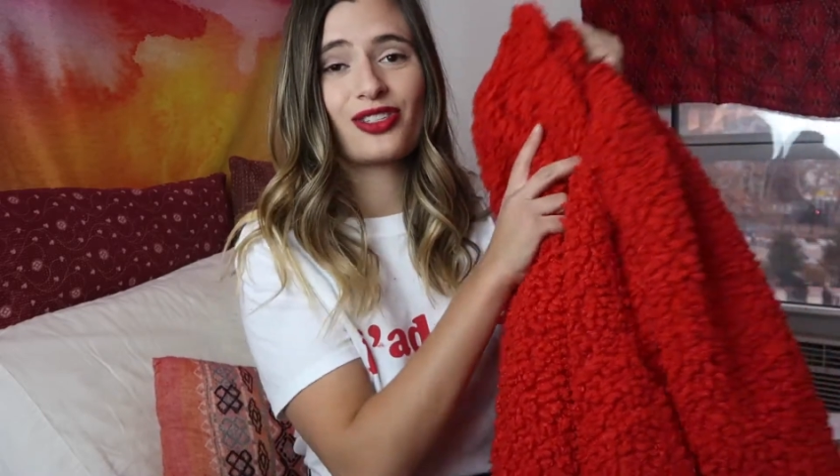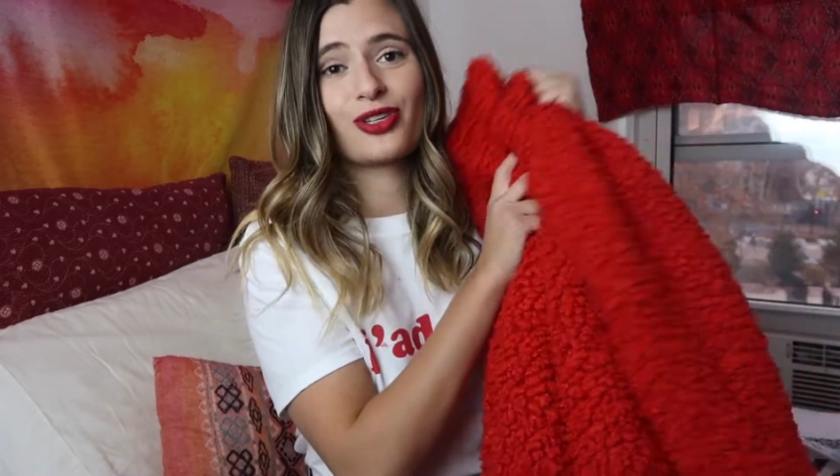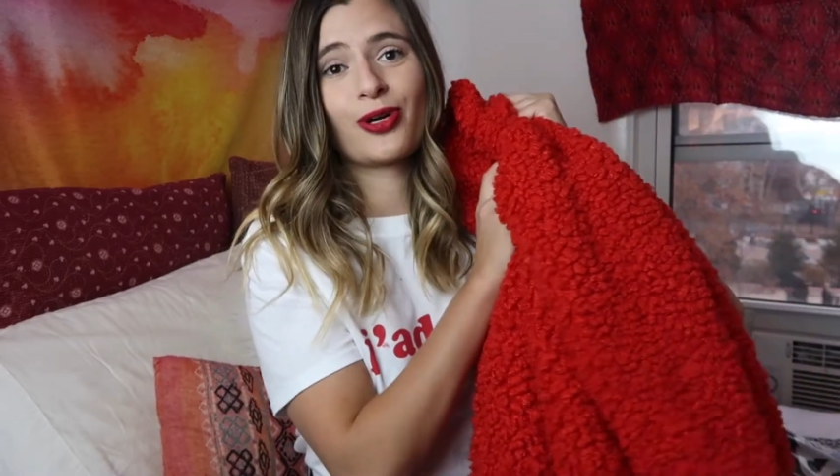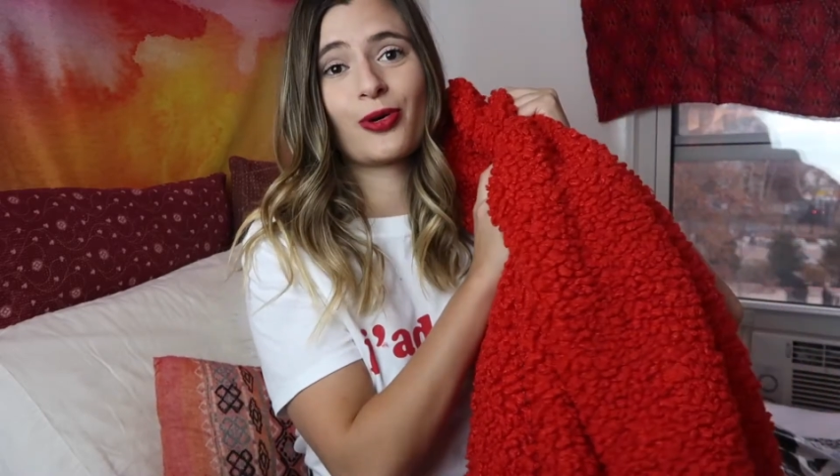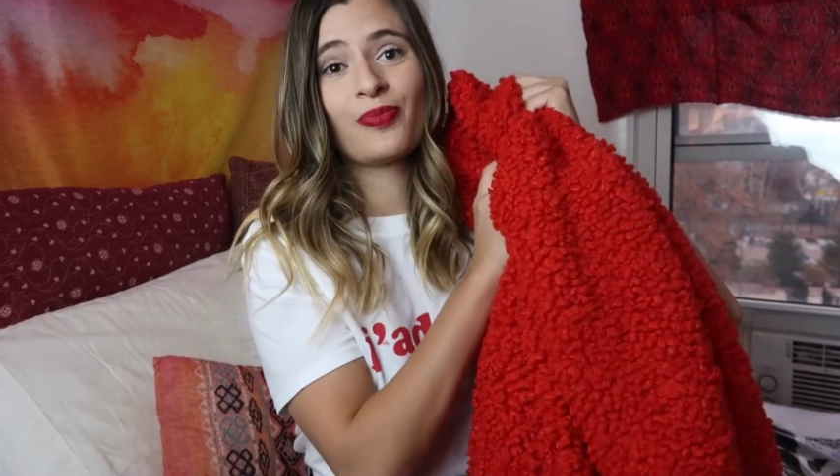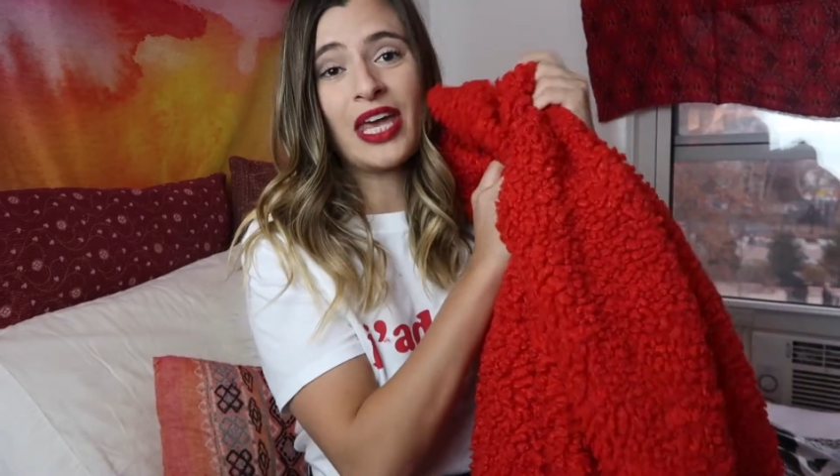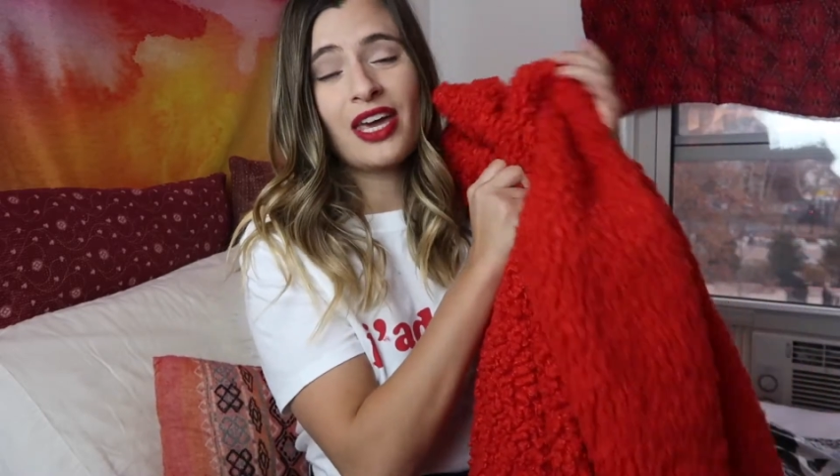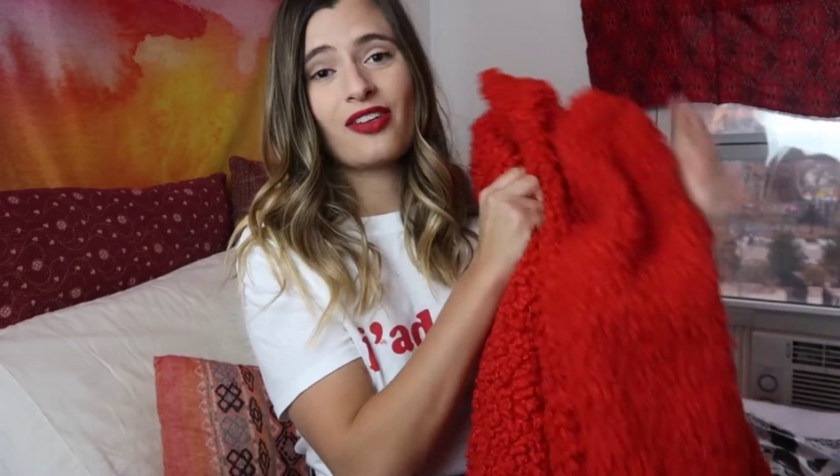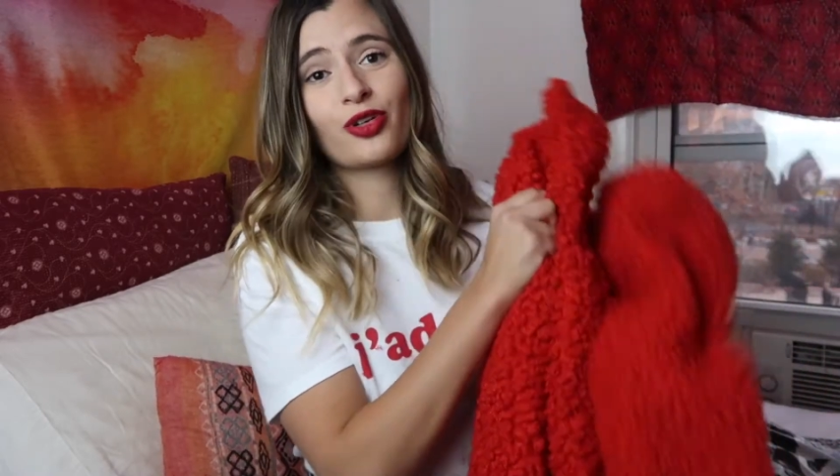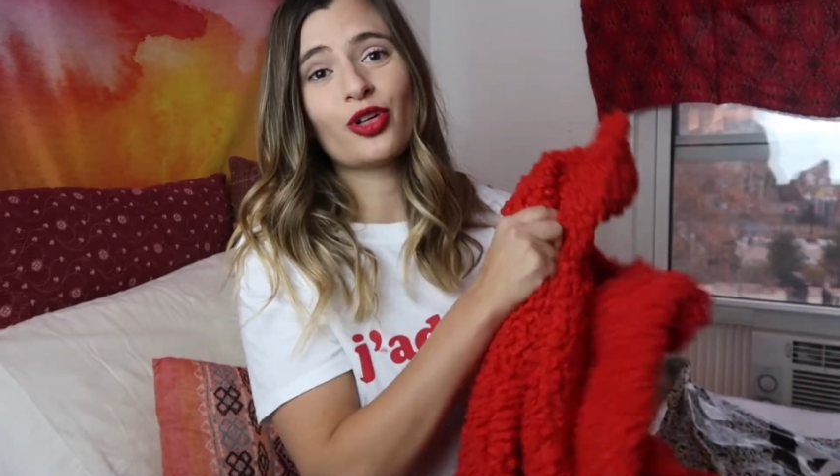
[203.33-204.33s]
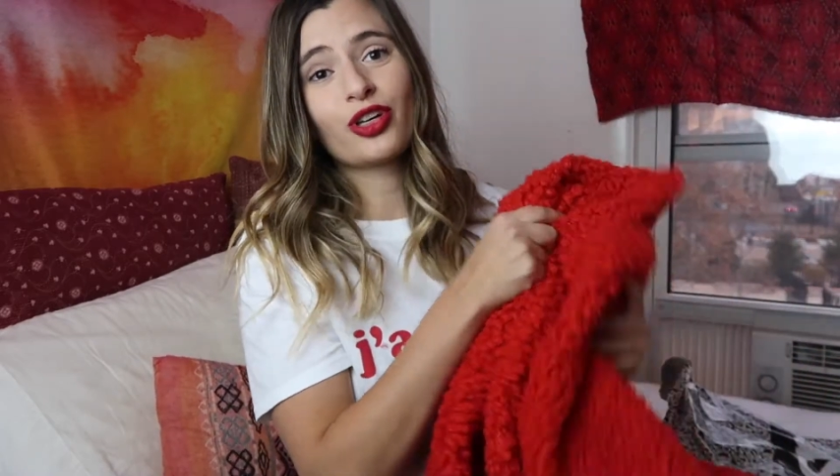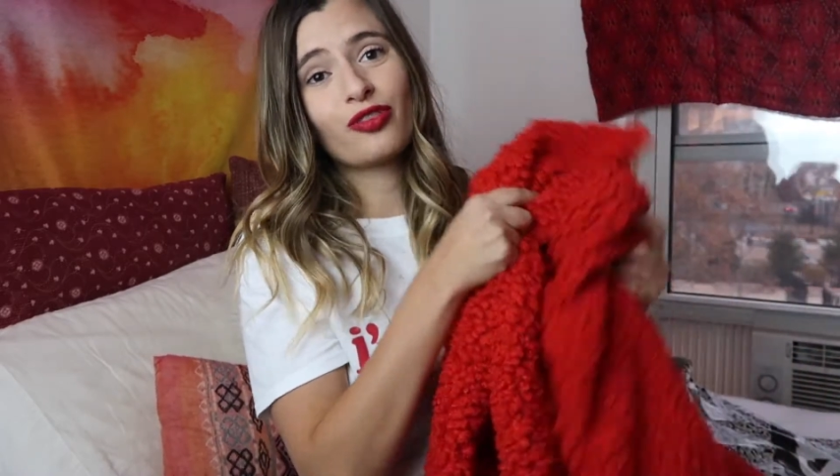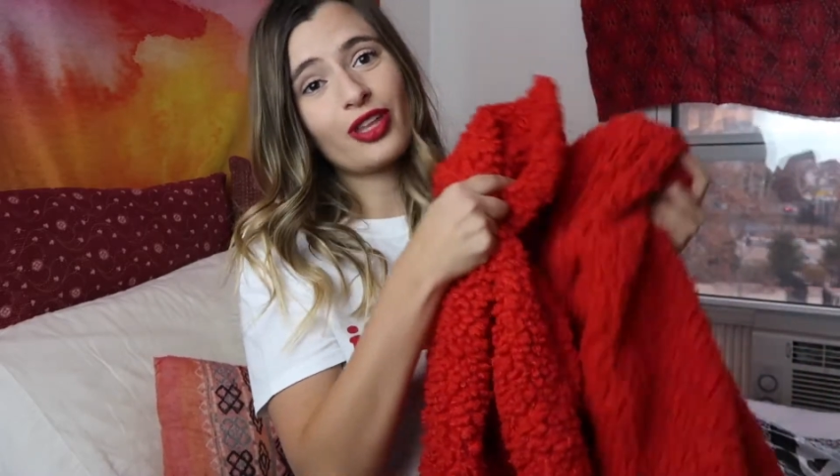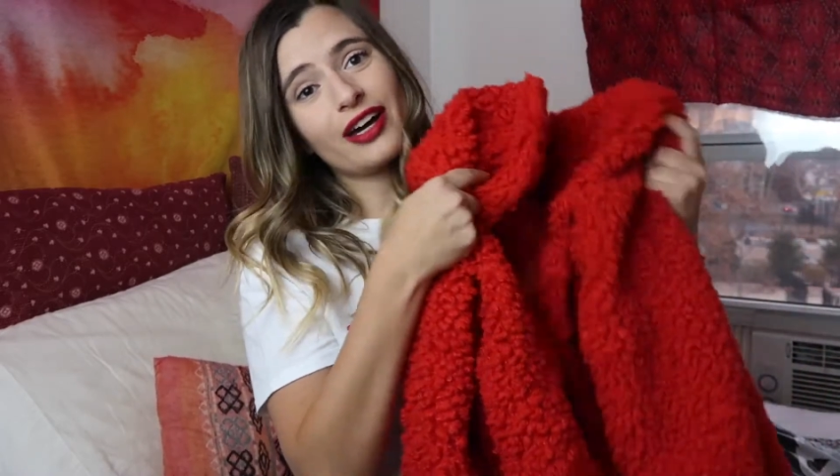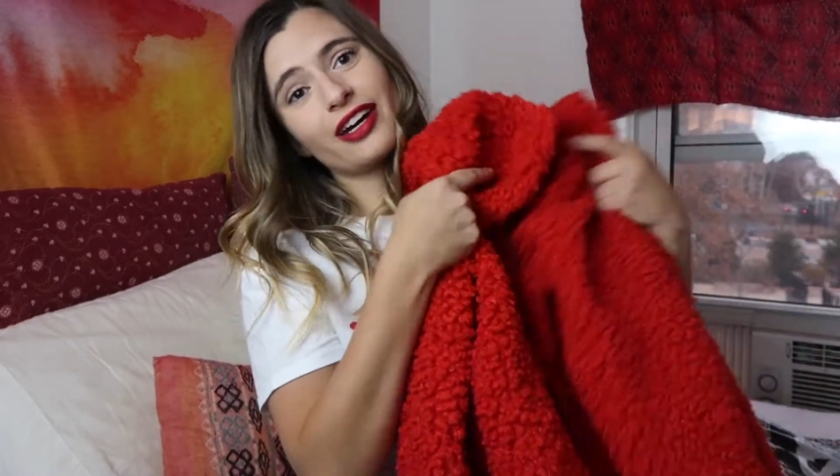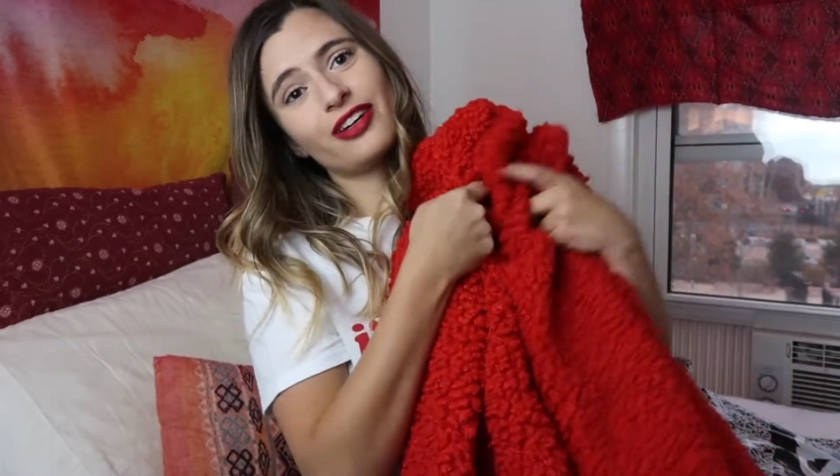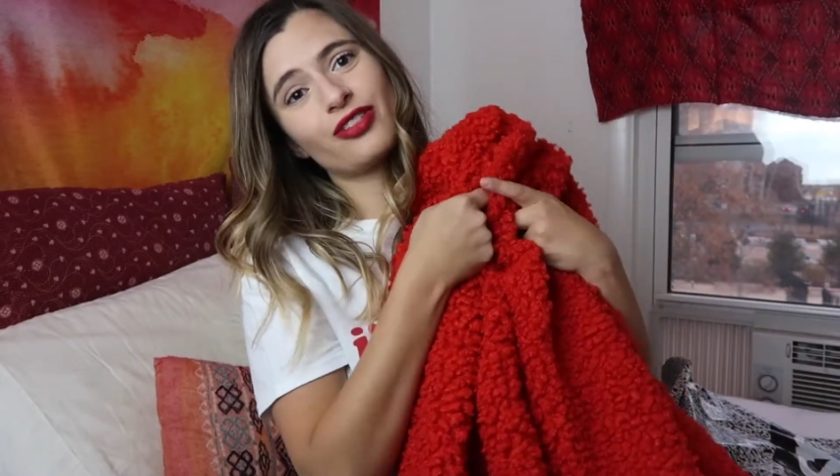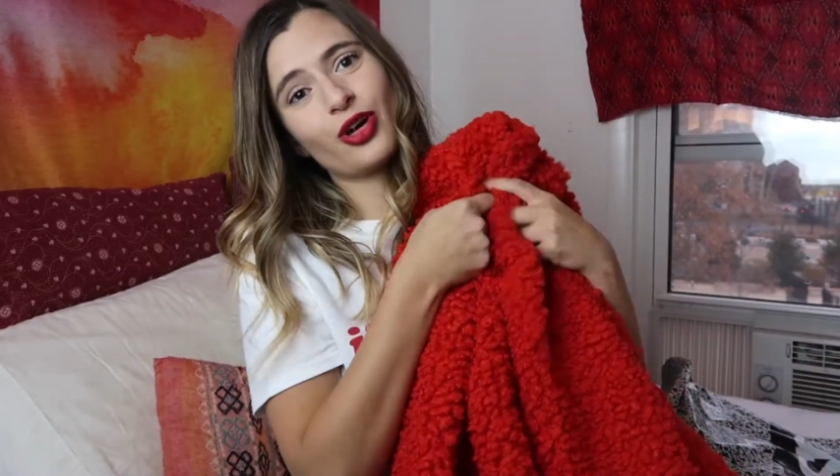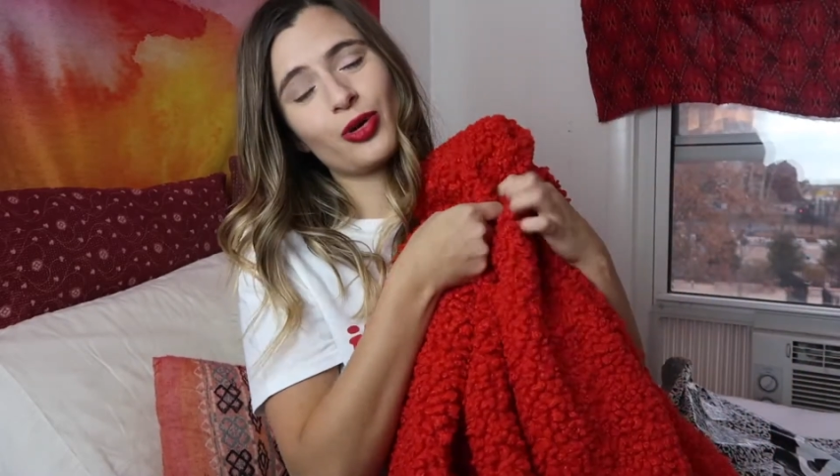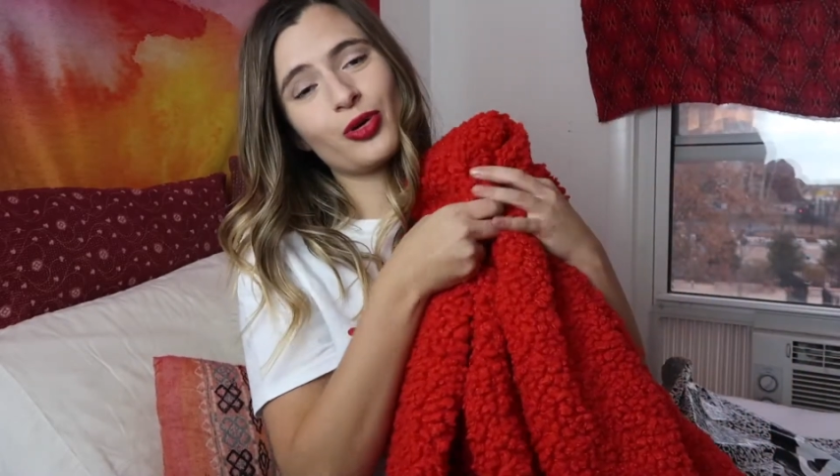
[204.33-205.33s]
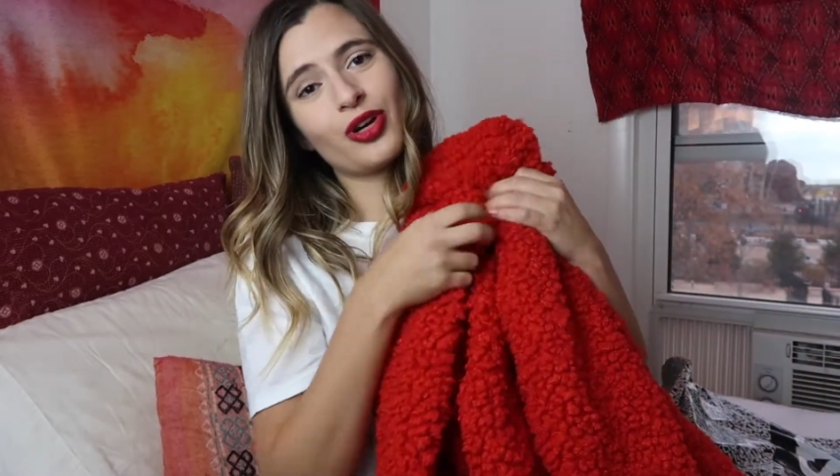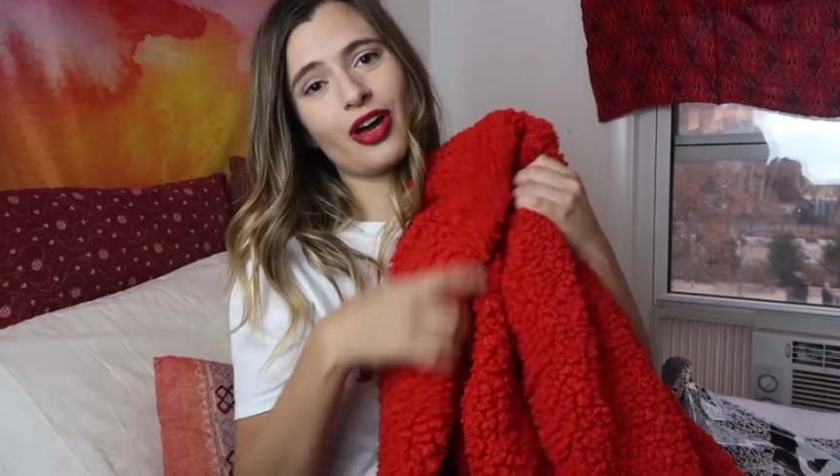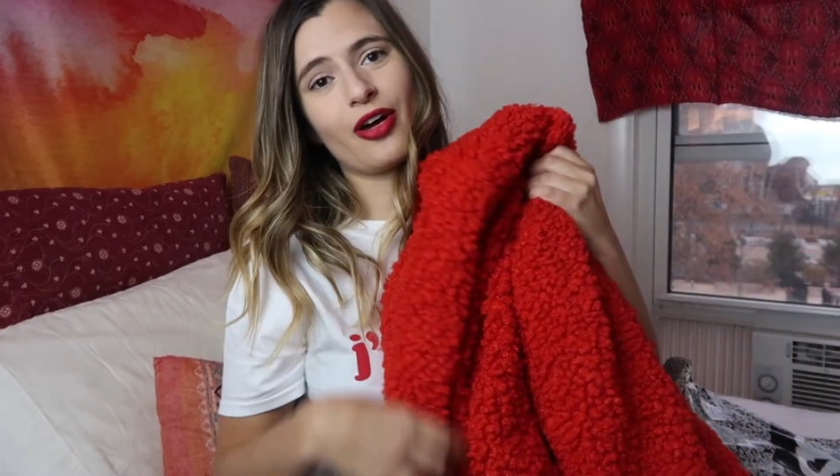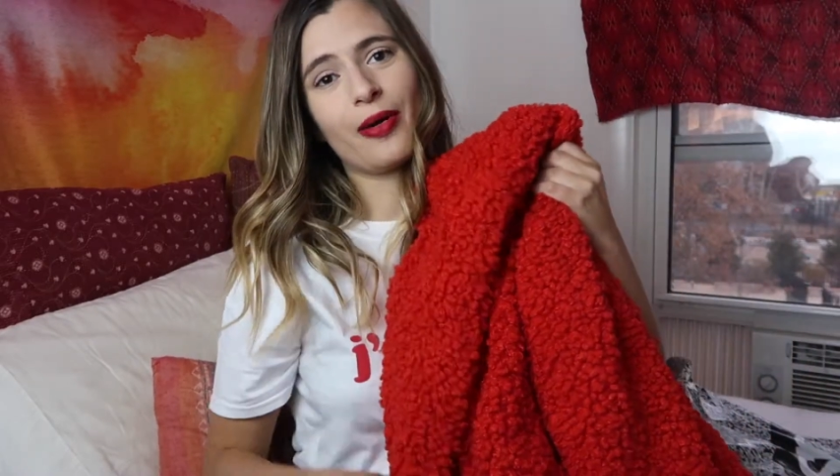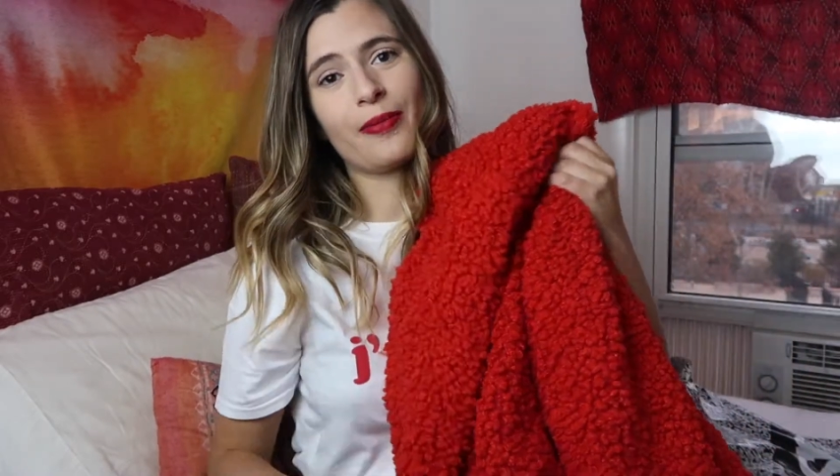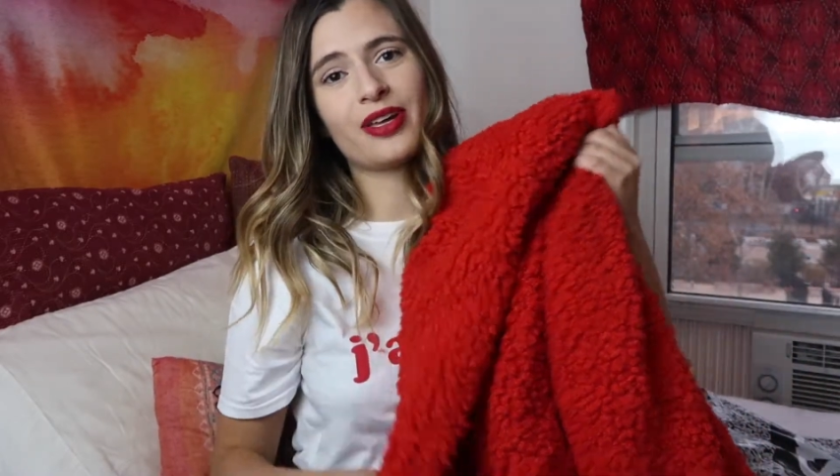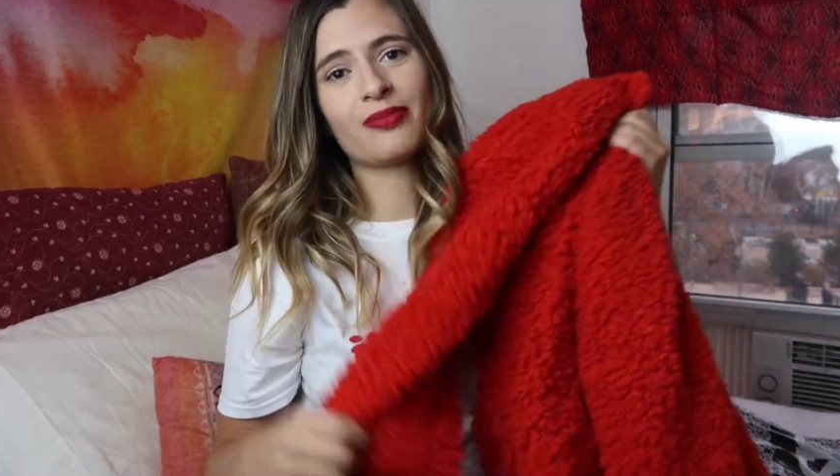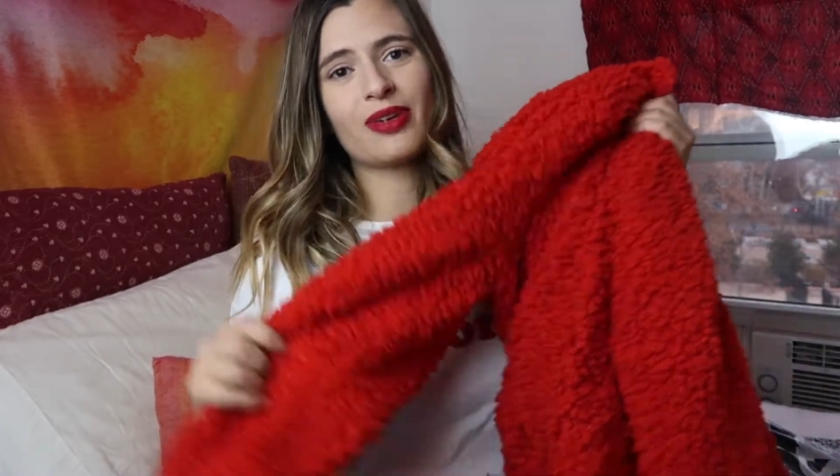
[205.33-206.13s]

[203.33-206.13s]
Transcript: So if you're looking for that kind of coat, um,